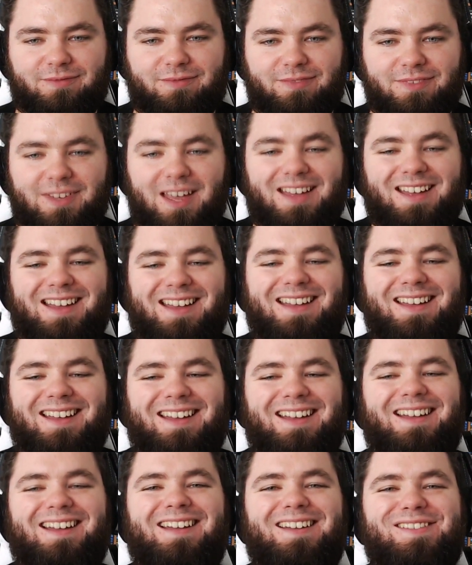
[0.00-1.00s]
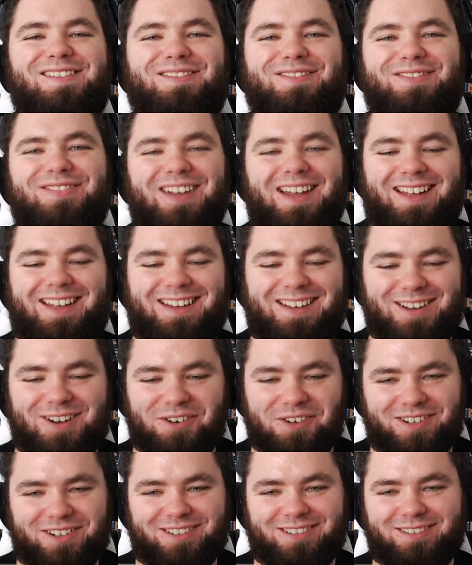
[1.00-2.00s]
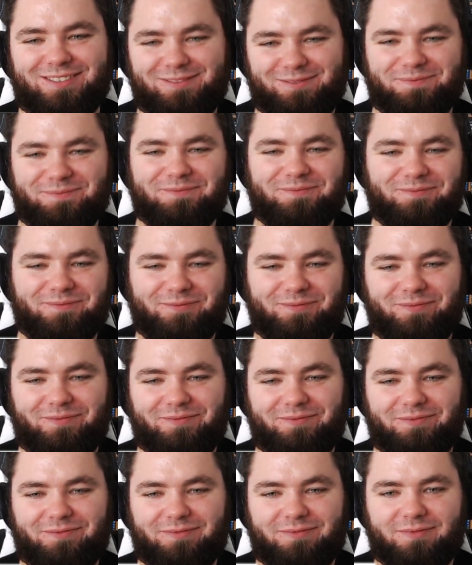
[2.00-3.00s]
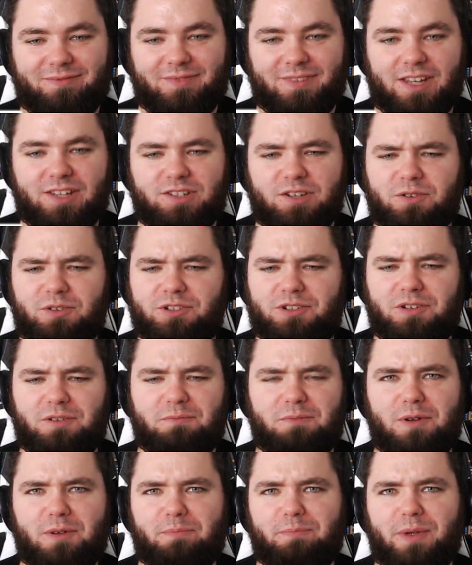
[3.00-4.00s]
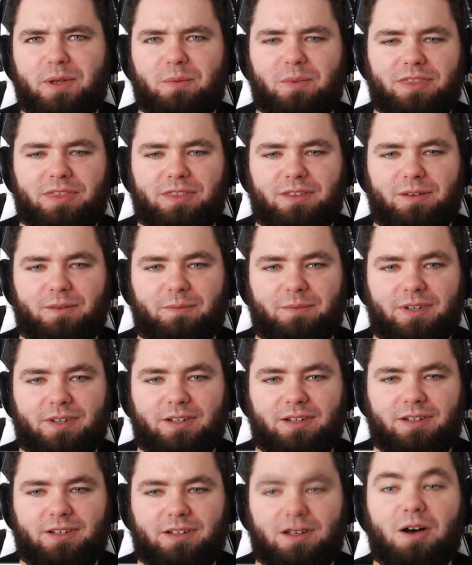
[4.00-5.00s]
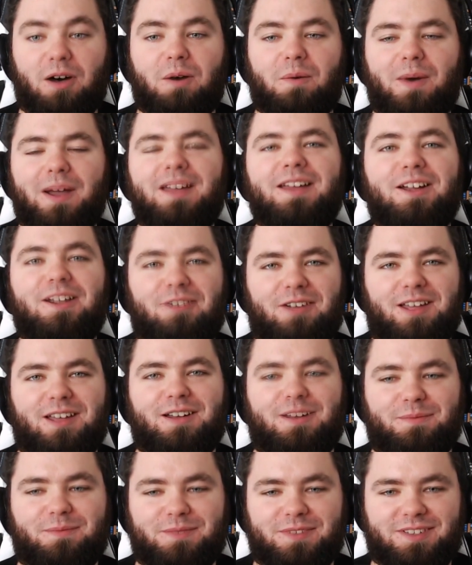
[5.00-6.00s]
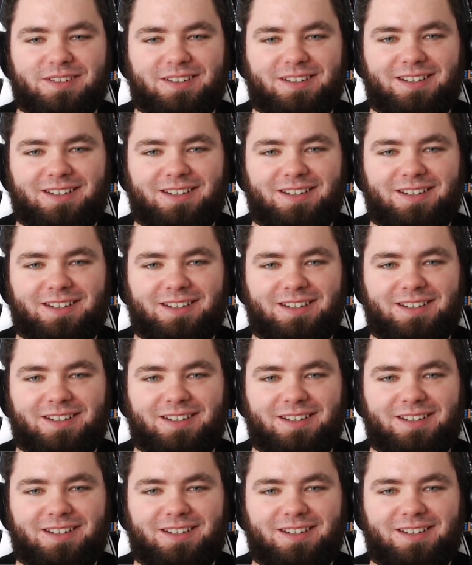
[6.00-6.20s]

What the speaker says: Fight on. So shouldn't Mob be with them? Oh wait, here he comes.